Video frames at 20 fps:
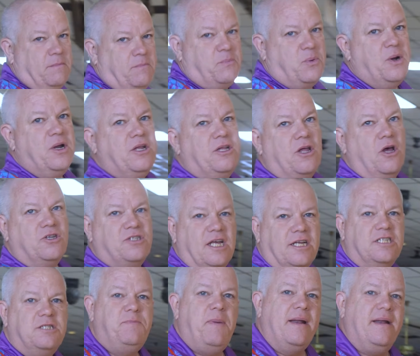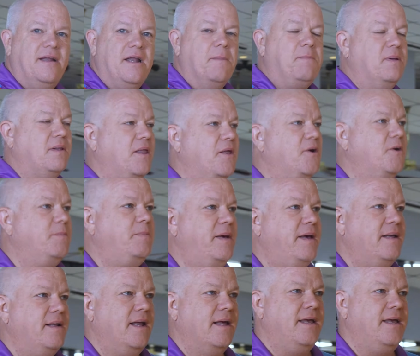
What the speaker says: Pretty close. I sped it up a little bit.